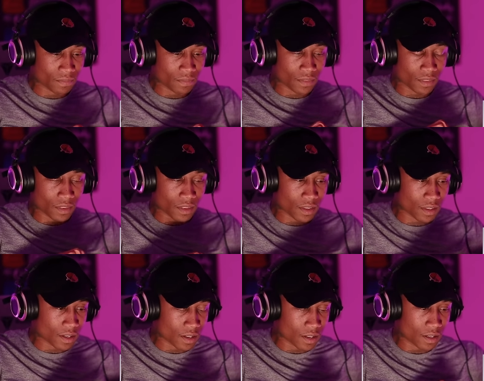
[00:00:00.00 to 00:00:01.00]

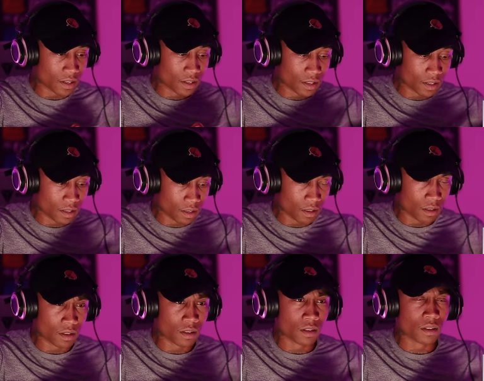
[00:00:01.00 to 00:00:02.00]

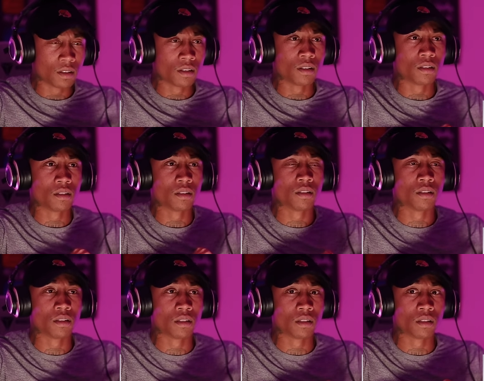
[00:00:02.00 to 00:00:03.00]

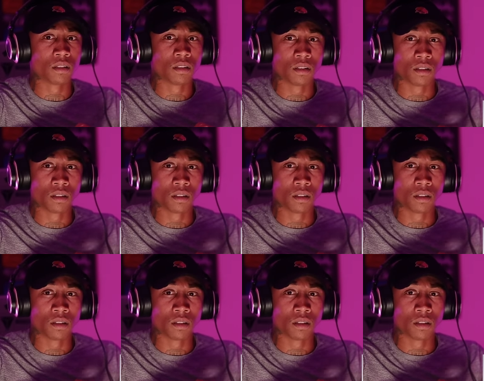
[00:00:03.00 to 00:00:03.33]
[no speech]